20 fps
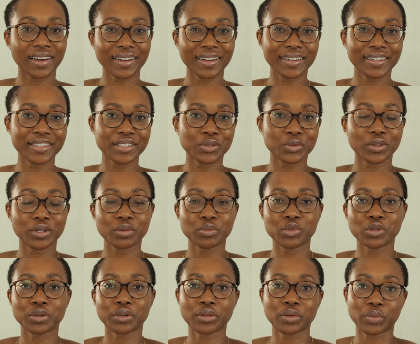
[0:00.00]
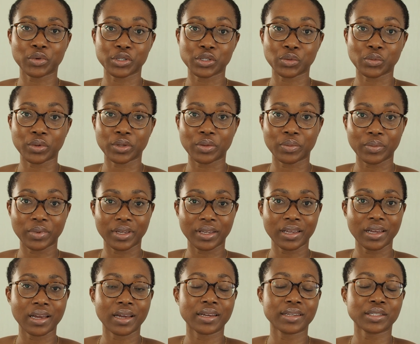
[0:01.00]
Hi guys, welcome to another budget with
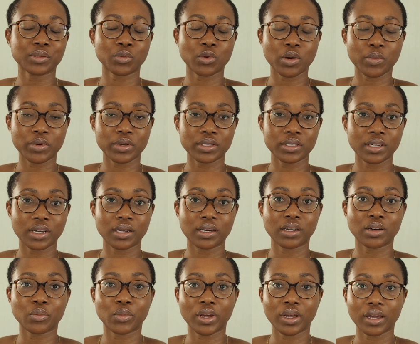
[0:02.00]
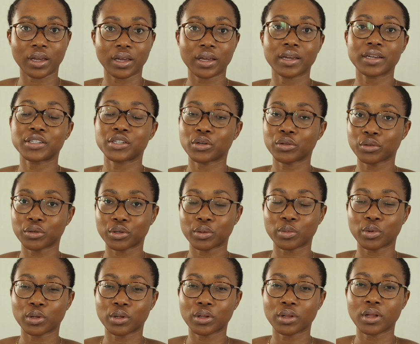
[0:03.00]
me. As promised, I did make a
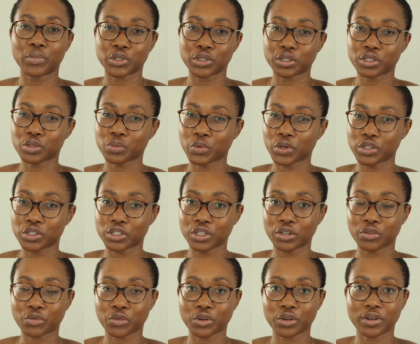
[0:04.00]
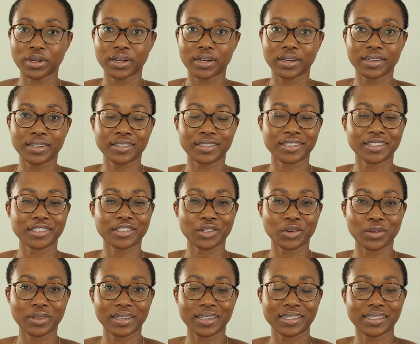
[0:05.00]
downloadable budget spreadsheet for you guys, so
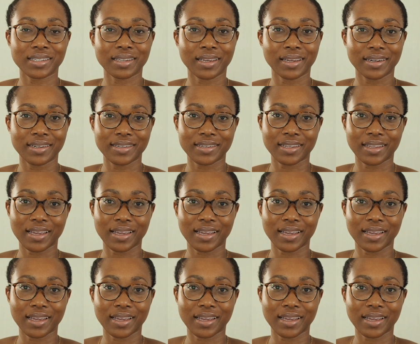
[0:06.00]
let's get into